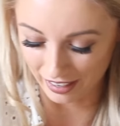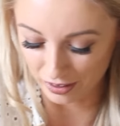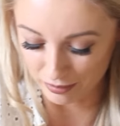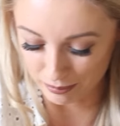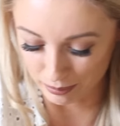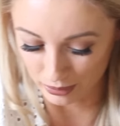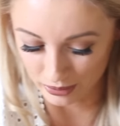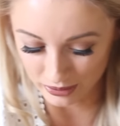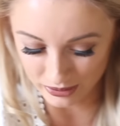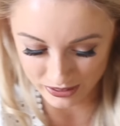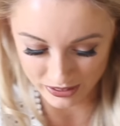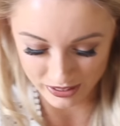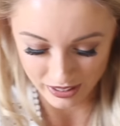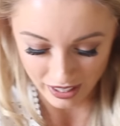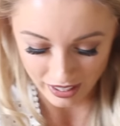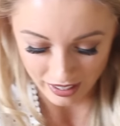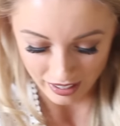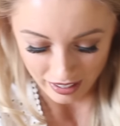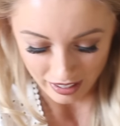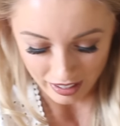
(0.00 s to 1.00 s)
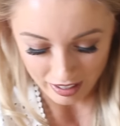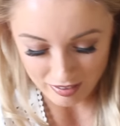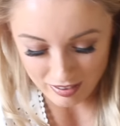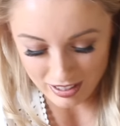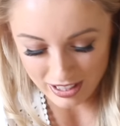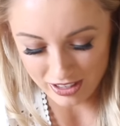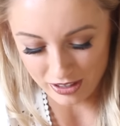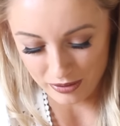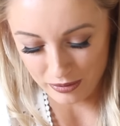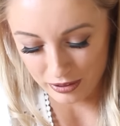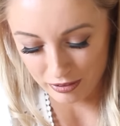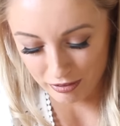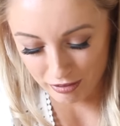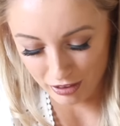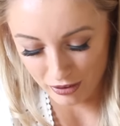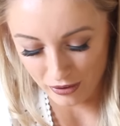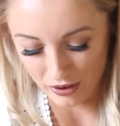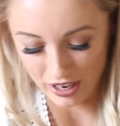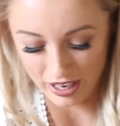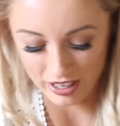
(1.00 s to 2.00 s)
it out of the box. I really don't want to
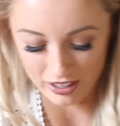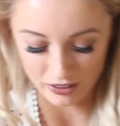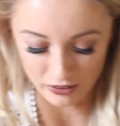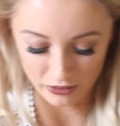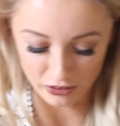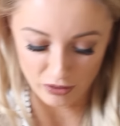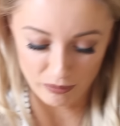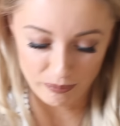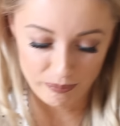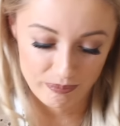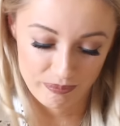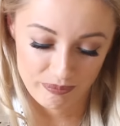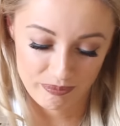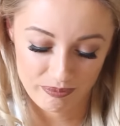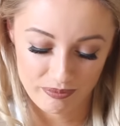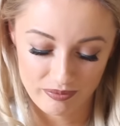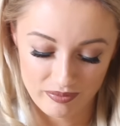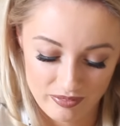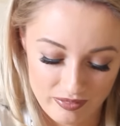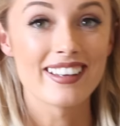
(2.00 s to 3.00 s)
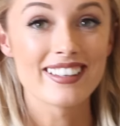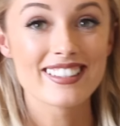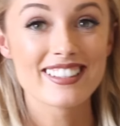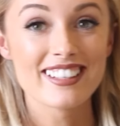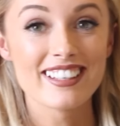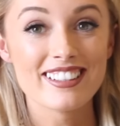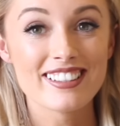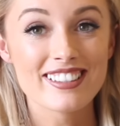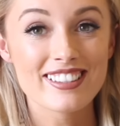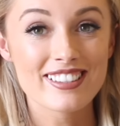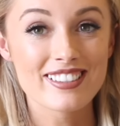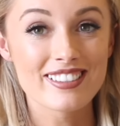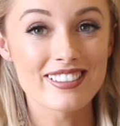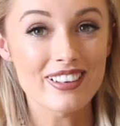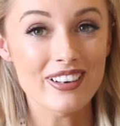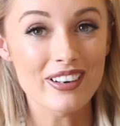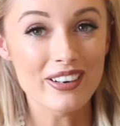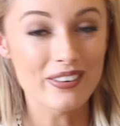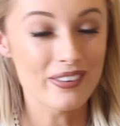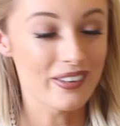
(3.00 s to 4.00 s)
ruin it. Hold on. This is
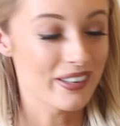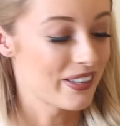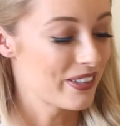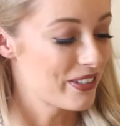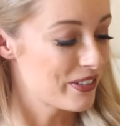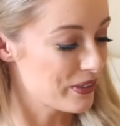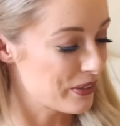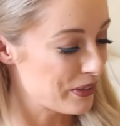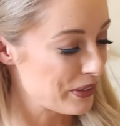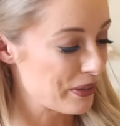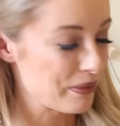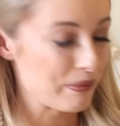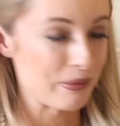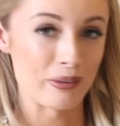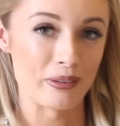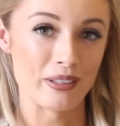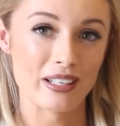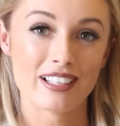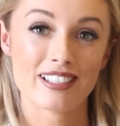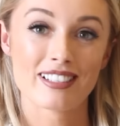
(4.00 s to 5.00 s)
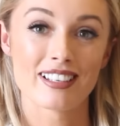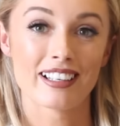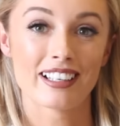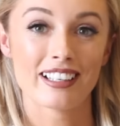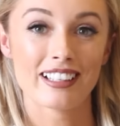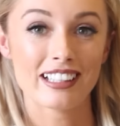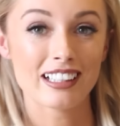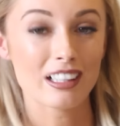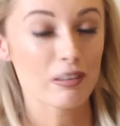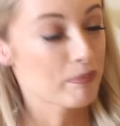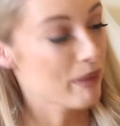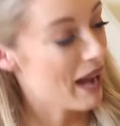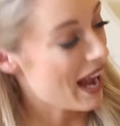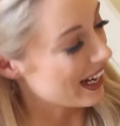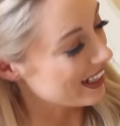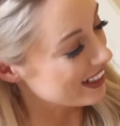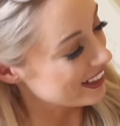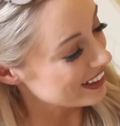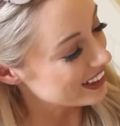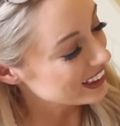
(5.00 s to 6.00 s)
so adorable. It's like a little
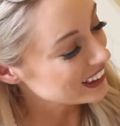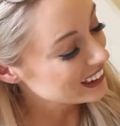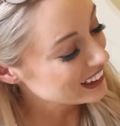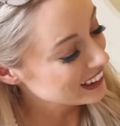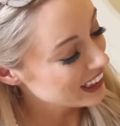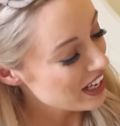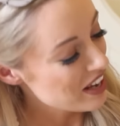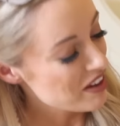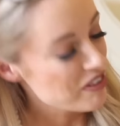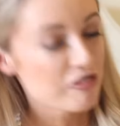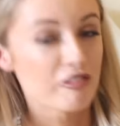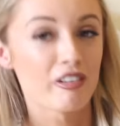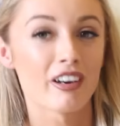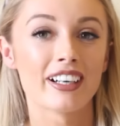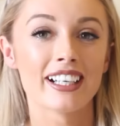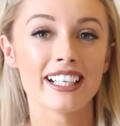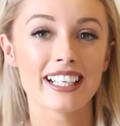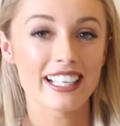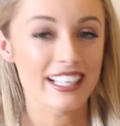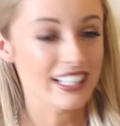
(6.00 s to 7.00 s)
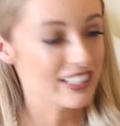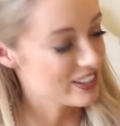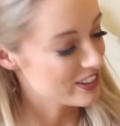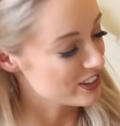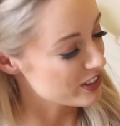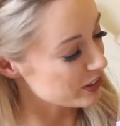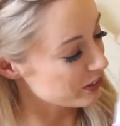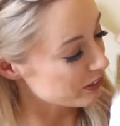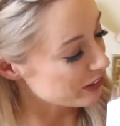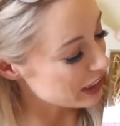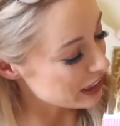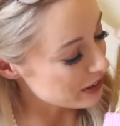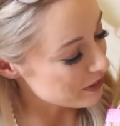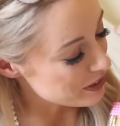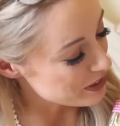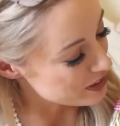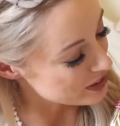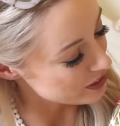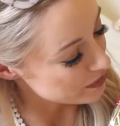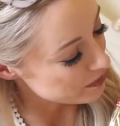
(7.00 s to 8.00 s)
package, very Eastery,
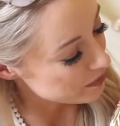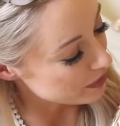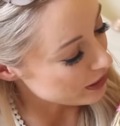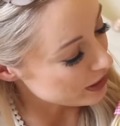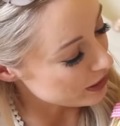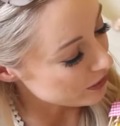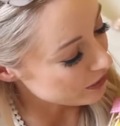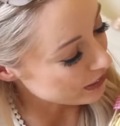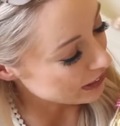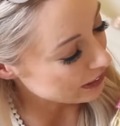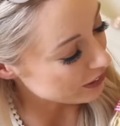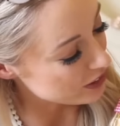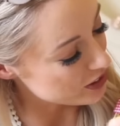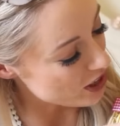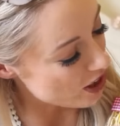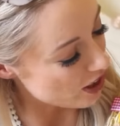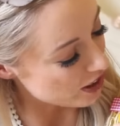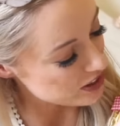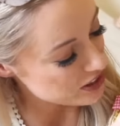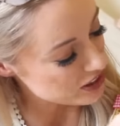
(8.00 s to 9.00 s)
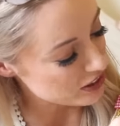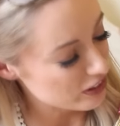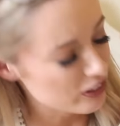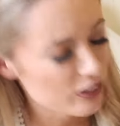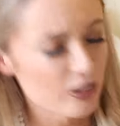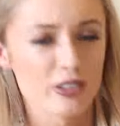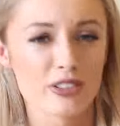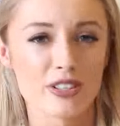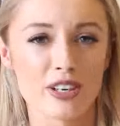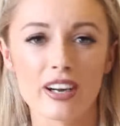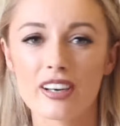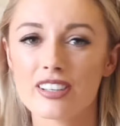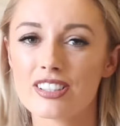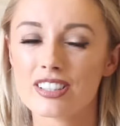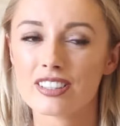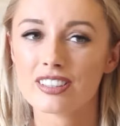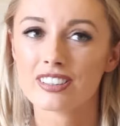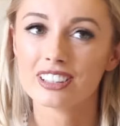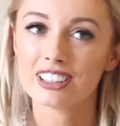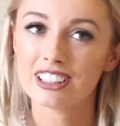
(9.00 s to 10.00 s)
with some cute little
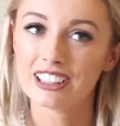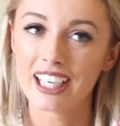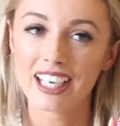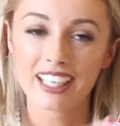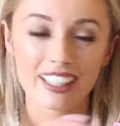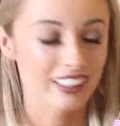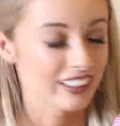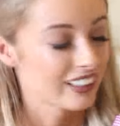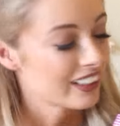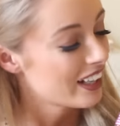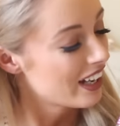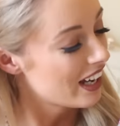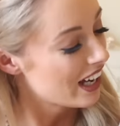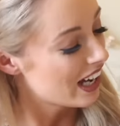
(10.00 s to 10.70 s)
check